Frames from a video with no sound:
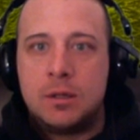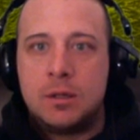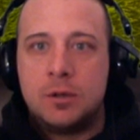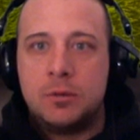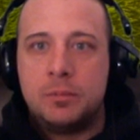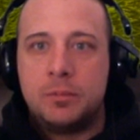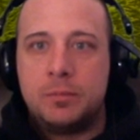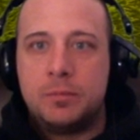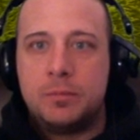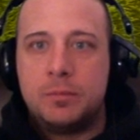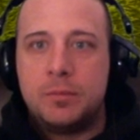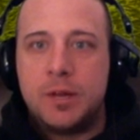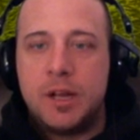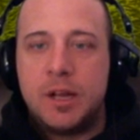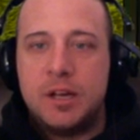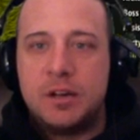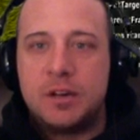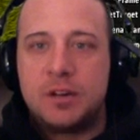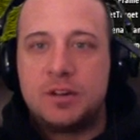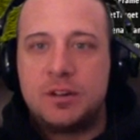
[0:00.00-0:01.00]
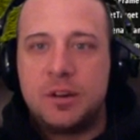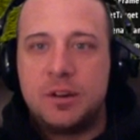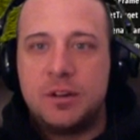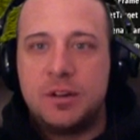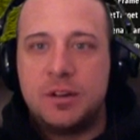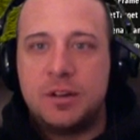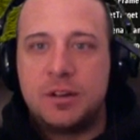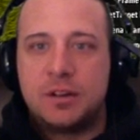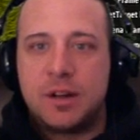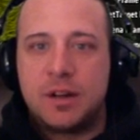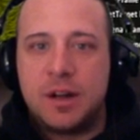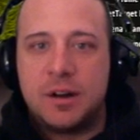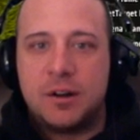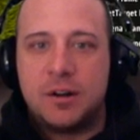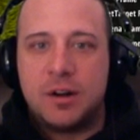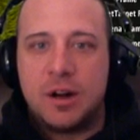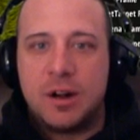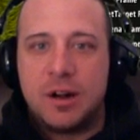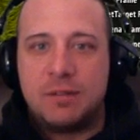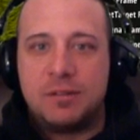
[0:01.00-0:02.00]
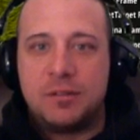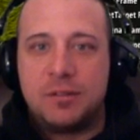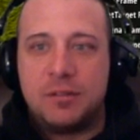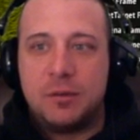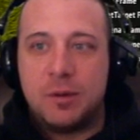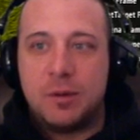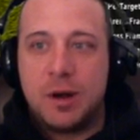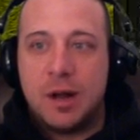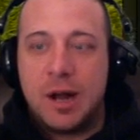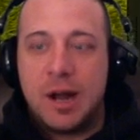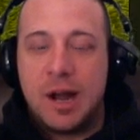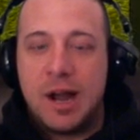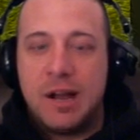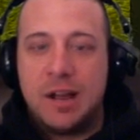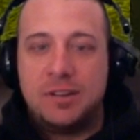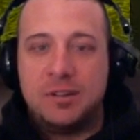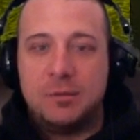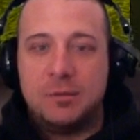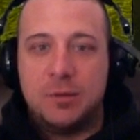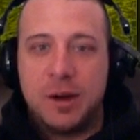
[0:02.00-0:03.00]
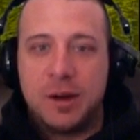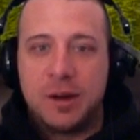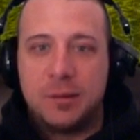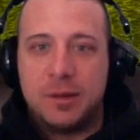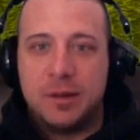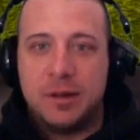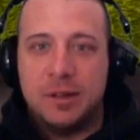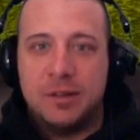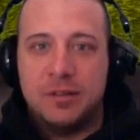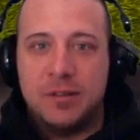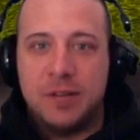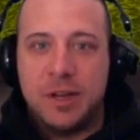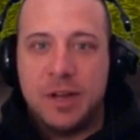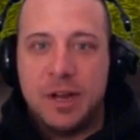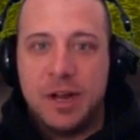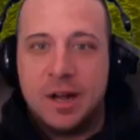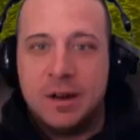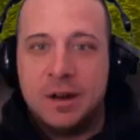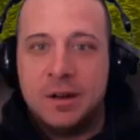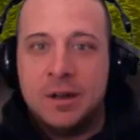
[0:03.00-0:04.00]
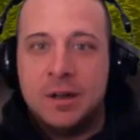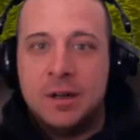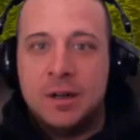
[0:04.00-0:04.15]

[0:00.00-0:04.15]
Oop. And you can turn this on or off if you want. I recommend leaving it on.